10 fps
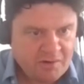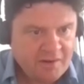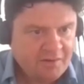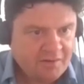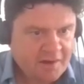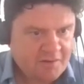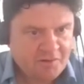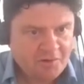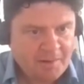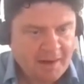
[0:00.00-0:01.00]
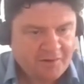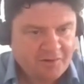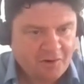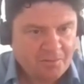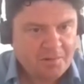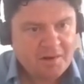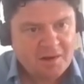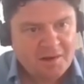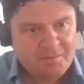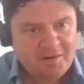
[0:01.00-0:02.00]
on. It's there as your backstop.
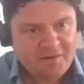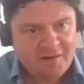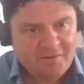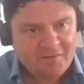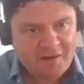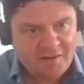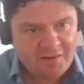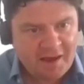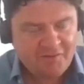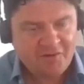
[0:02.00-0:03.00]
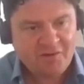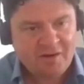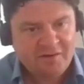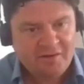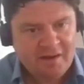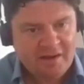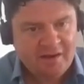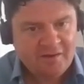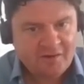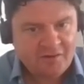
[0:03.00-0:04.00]
But if that facility
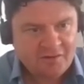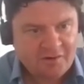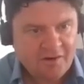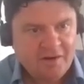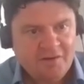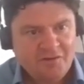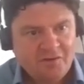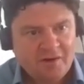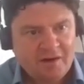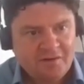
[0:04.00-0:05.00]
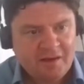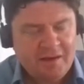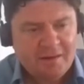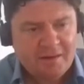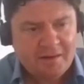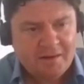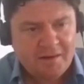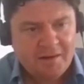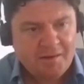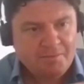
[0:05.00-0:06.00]
is a sterling facility,
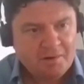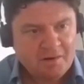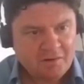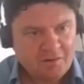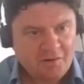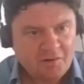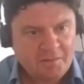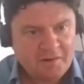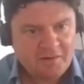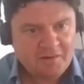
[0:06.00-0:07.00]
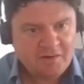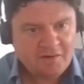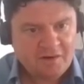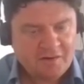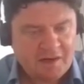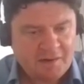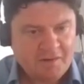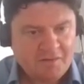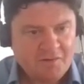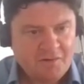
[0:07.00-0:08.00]
but a lot of your business is
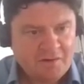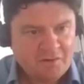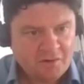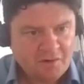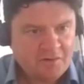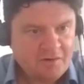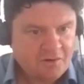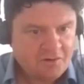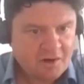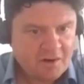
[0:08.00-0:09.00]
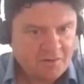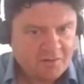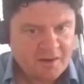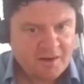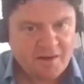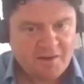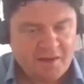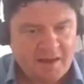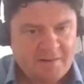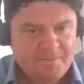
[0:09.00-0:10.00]
coming through in dollars and euros,
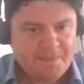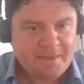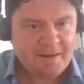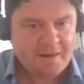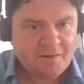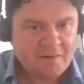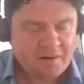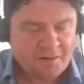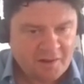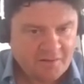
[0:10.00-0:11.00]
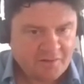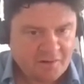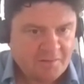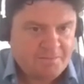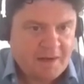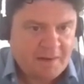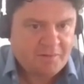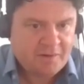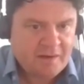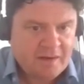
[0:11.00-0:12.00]
then, and things are
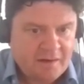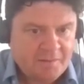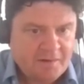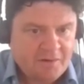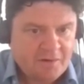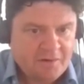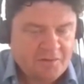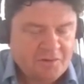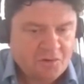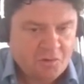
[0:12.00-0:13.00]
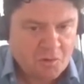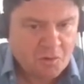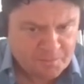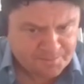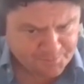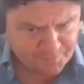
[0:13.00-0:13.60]
perhaps looking a little bit tighter than normal